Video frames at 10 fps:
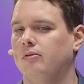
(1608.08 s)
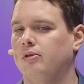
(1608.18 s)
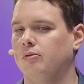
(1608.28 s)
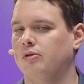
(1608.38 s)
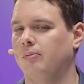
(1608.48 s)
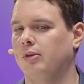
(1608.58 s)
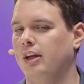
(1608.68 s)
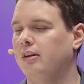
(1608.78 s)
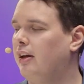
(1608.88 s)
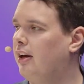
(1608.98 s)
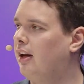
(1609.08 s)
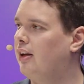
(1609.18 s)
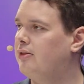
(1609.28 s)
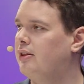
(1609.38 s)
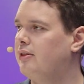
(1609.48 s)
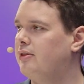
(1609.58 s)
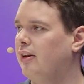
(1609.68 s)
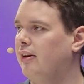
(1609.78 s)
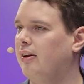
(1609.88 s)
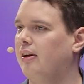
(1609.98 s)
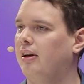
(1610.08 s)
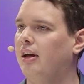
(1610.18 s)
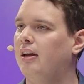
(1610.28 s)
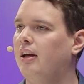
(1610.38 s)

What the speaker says: do some data analysis on